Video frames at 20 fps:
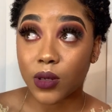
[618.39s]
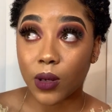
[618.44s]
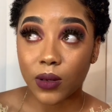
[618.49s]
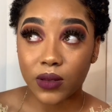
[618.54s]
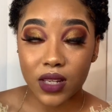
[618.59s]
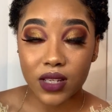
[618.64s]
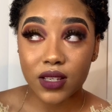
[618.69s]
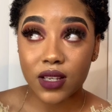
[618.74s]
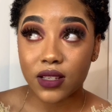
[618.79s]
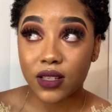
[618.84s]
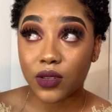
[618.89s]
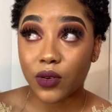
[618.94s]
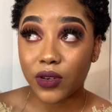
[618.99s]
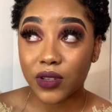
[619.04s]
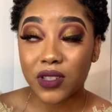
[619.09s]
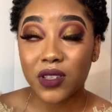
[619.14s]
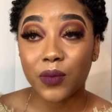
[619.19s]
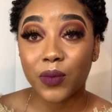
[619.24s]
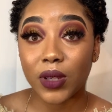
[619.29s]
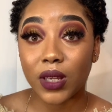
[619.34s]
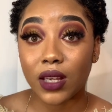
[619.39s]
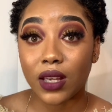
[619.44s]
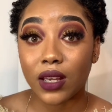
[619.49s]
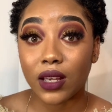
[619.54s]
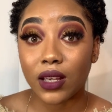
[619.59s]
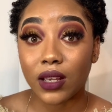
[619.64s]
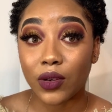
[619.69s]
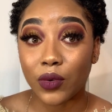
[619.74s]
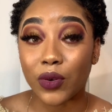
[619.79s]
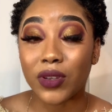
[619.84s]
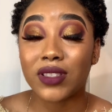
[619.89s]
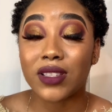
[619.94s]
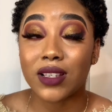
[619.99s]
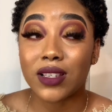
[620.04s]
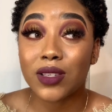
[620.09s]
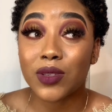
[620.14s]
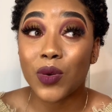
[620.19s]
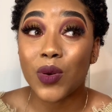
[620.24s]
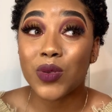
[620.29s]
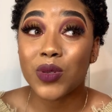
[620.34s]
this is going
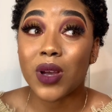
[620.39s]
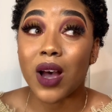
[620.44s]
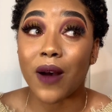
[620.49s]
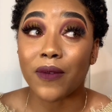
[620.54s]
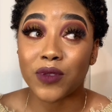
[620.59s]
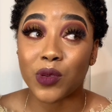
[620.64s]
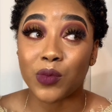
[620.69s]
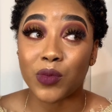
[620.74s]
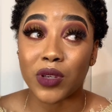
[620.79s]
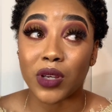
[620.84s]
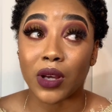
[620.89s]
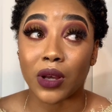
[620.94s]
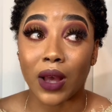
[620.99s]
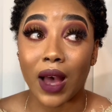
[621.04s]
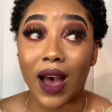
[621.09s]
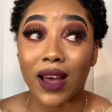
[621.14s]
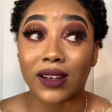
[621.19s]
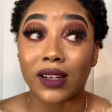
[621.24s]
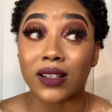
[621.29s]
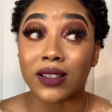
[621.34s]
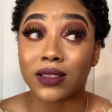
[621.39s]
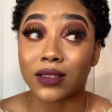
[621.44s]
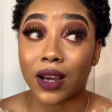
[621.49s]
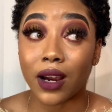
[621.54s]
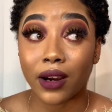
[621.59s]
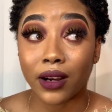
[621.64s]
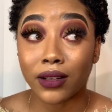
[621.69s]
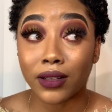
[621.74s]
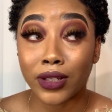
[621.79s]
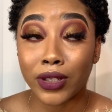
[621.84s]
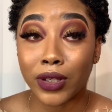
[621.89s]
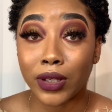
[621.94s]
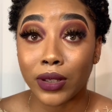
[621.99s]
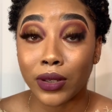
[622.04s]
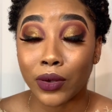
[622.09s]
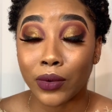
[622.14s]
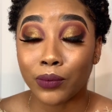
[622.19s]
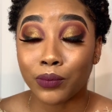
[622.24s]
to have to be an entirely